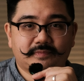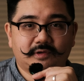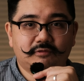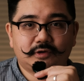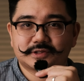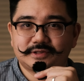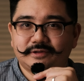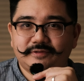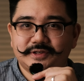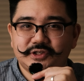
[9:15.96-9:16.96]
Overall, still
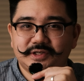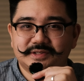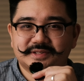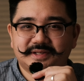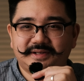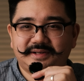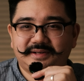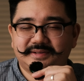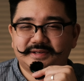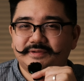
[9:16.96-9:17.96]
a fun cheese.
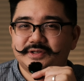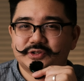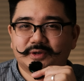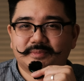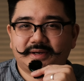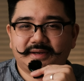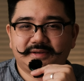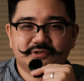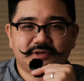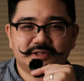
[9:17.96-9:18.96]
Definitely enjoying my
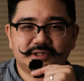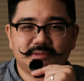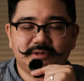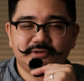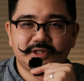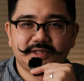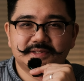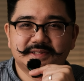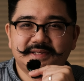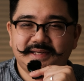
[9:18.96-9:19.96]
journey into the blue
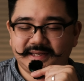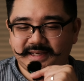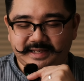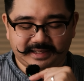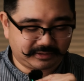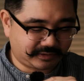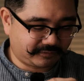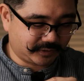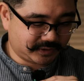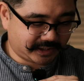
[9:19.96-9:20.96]
cheese, and looking
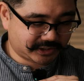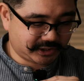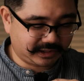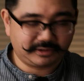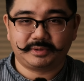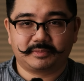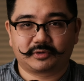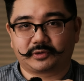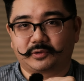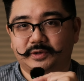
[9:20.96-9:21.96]
forward to actually a little bit
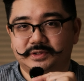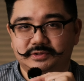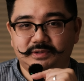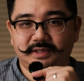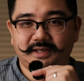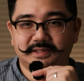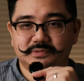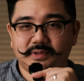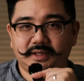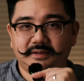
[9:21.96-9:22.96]
more Gorgonzola as
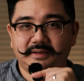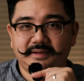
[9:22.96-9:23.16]
well.